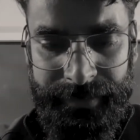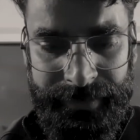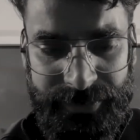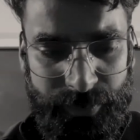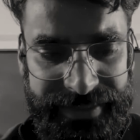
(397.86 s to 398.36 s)

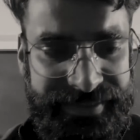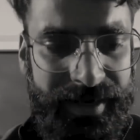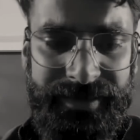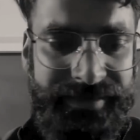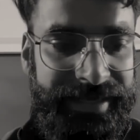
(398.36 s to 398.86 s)
So I
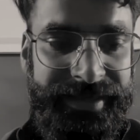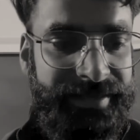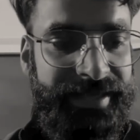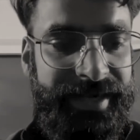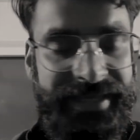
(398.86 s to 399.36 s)
started telling her
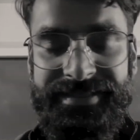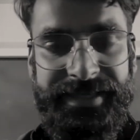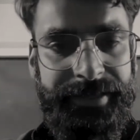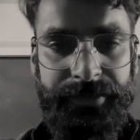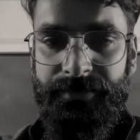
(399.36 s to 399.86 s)
that I'll
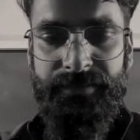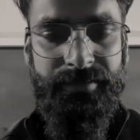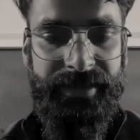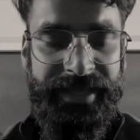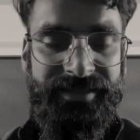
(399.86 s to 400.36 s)
send you to
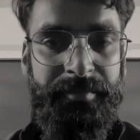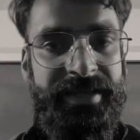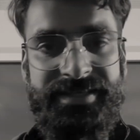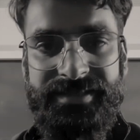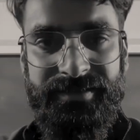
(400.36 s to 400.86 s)
like the
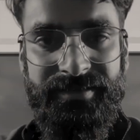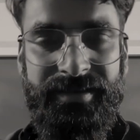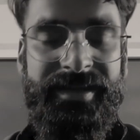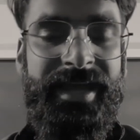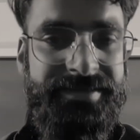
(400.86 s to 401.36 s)
best
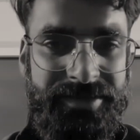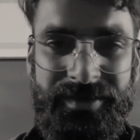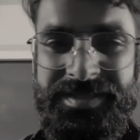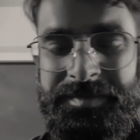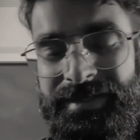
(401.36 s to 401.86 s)
cancer
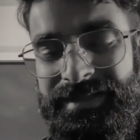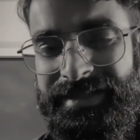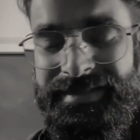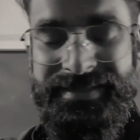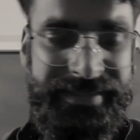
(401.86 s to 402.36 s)
hospital,
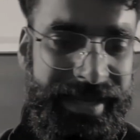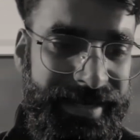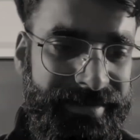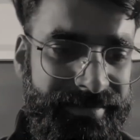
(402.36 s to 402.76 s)
this, that,